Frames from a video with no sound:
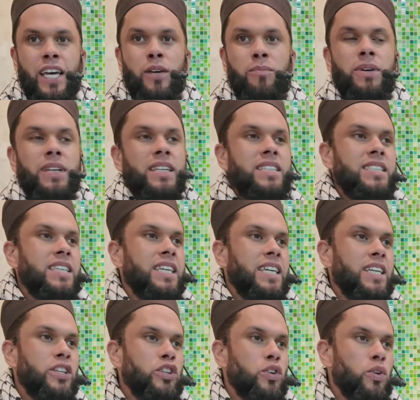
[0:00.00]
Ability
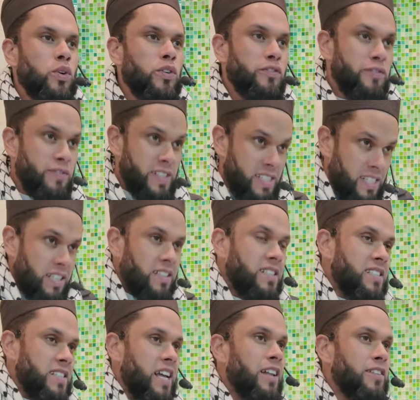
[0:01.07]
in your physical
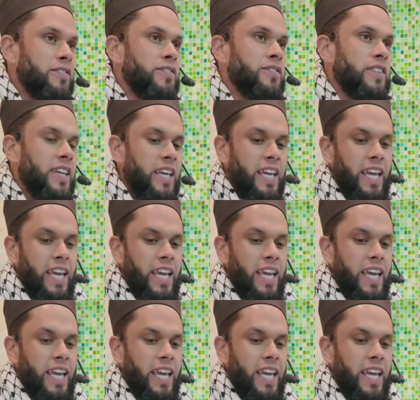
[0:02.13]
self